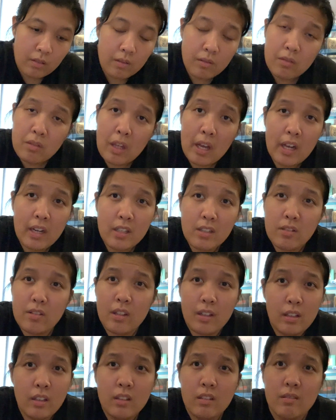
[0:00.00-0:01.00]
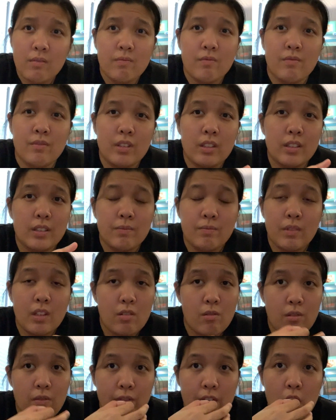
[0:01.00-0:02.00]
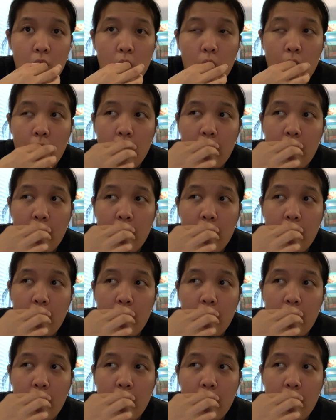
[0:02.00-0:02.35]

that is it for this review.